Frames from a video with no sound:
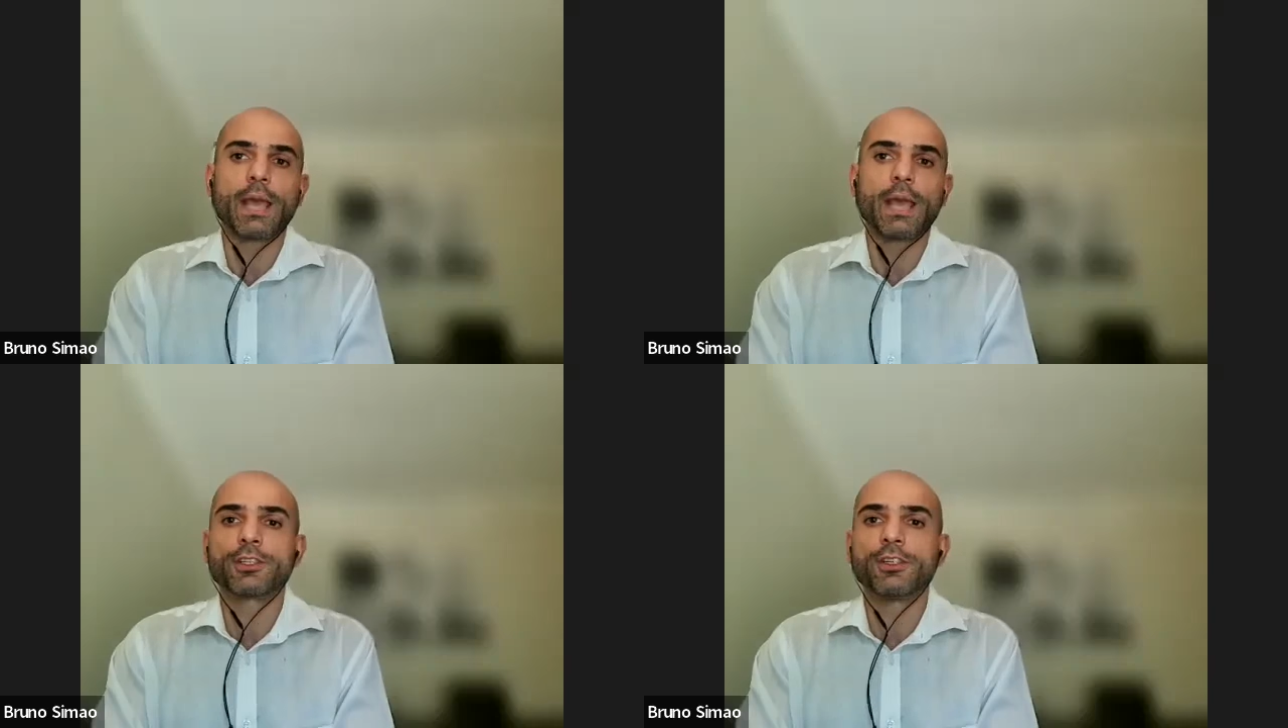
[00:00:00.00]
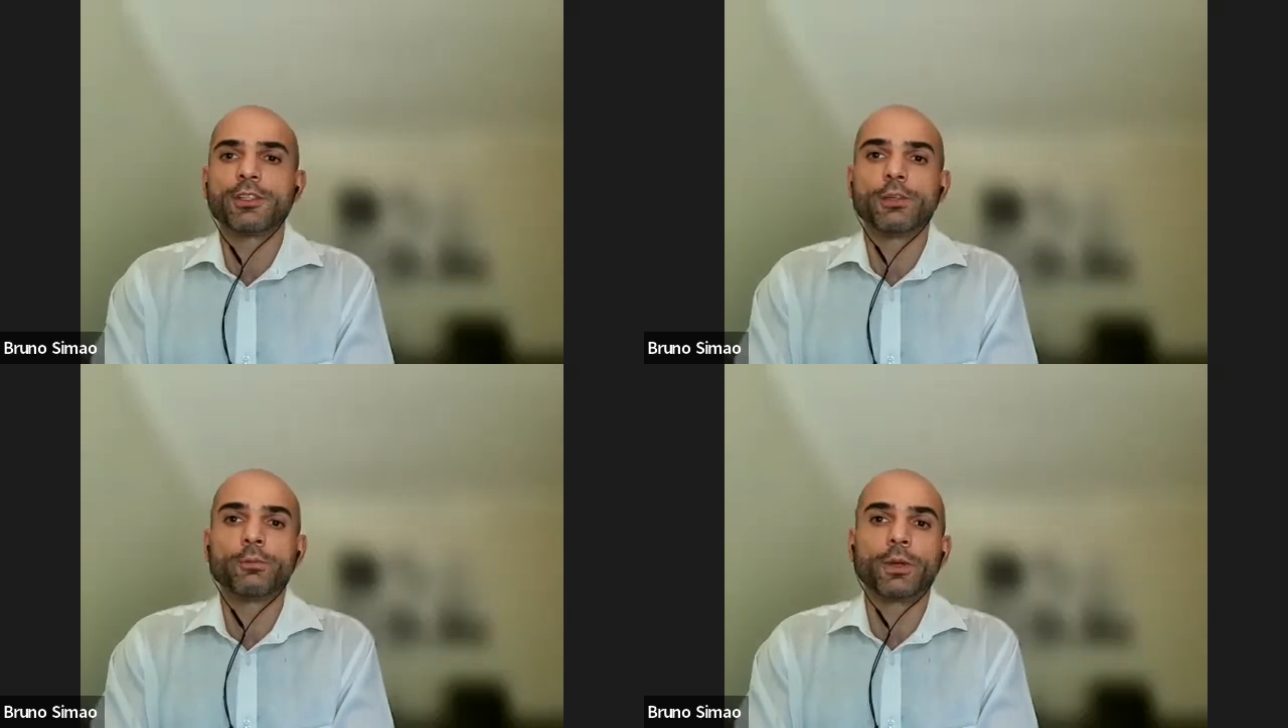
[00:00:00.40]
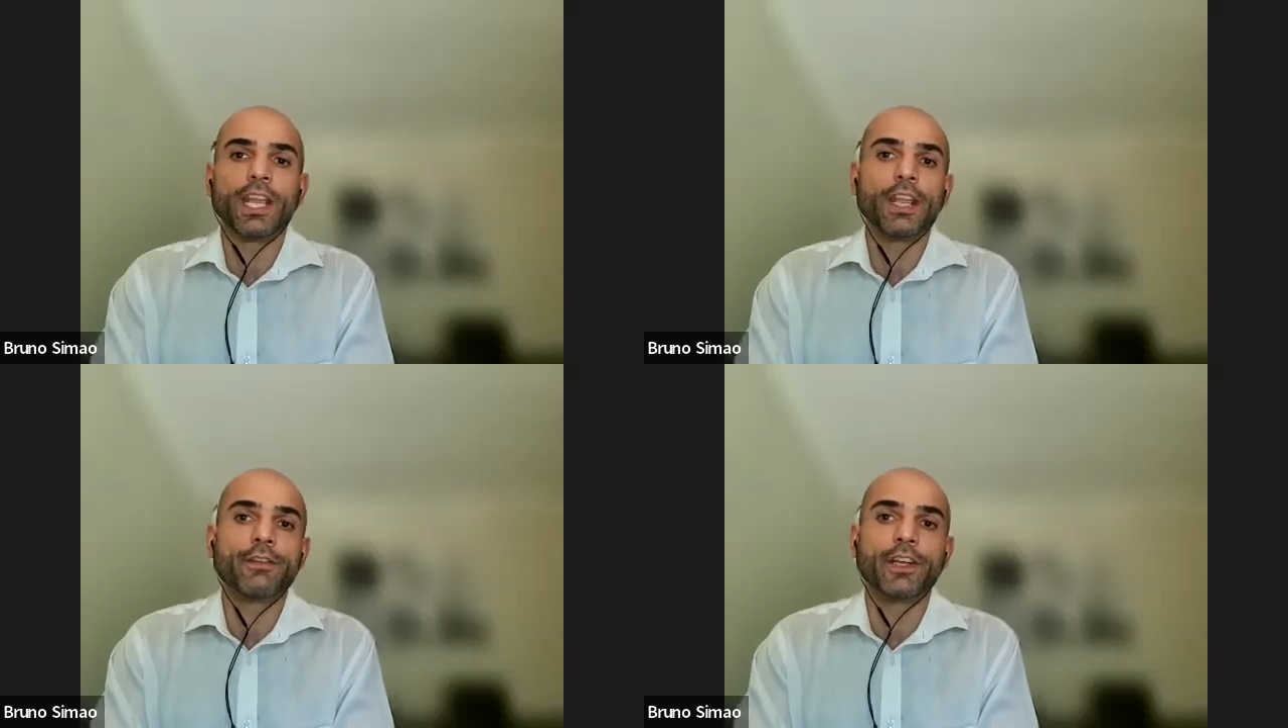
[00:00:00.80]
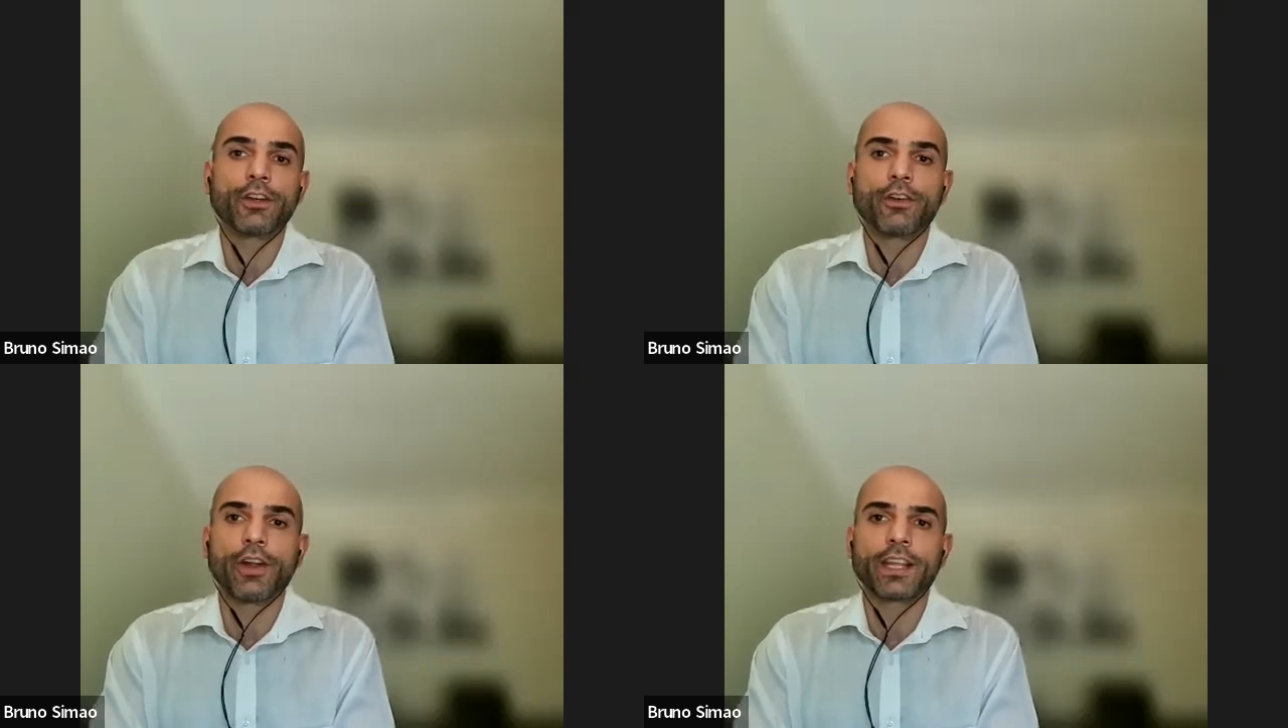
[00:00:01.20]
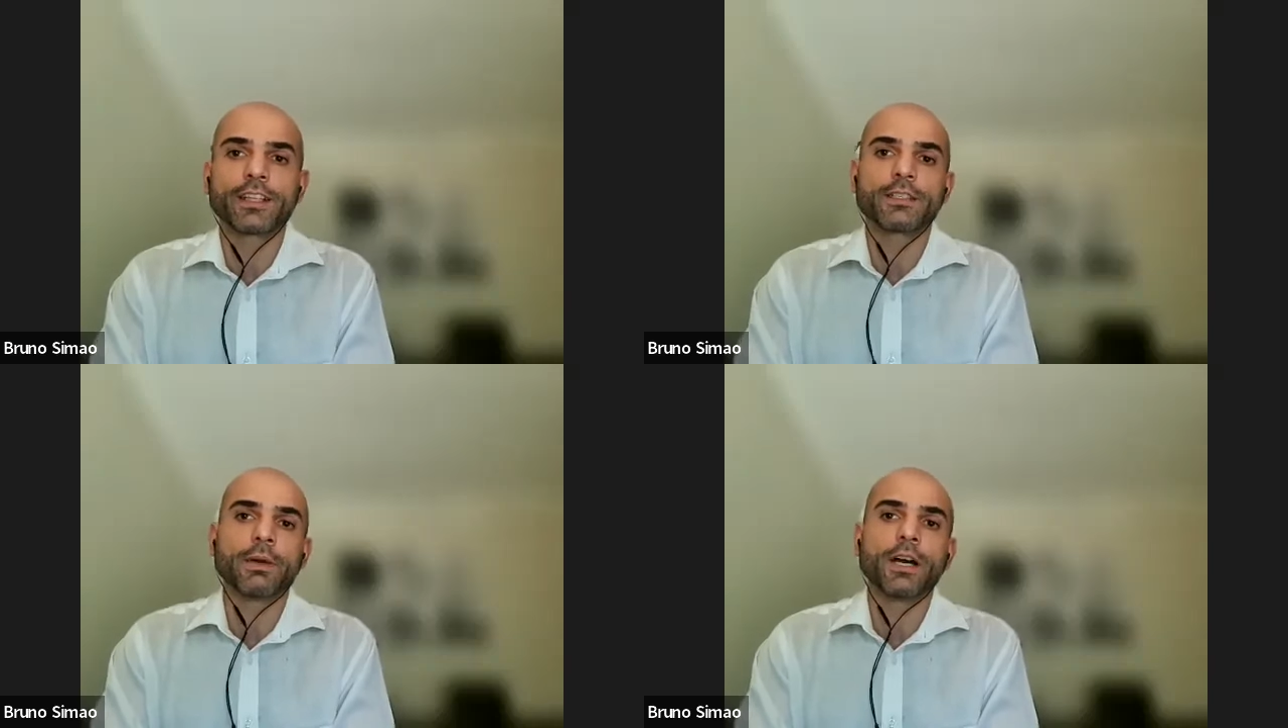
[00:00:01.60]
absolutely what every crack
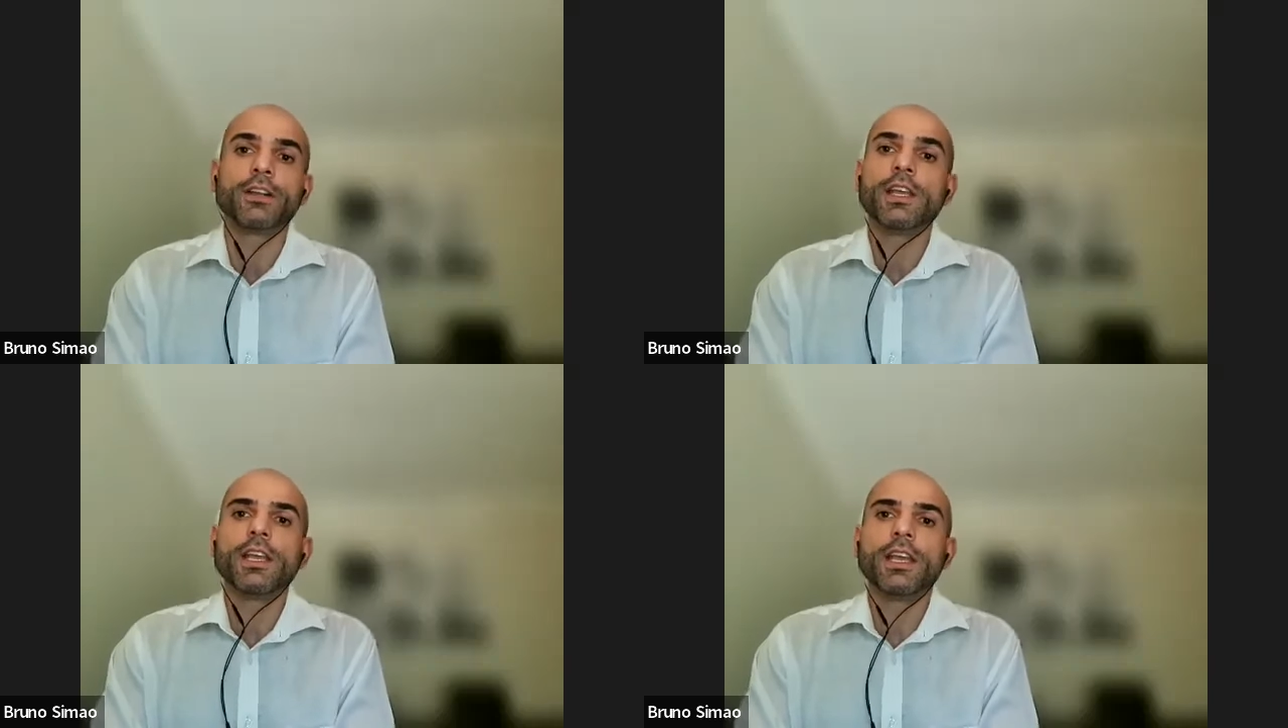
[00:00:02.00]
is about.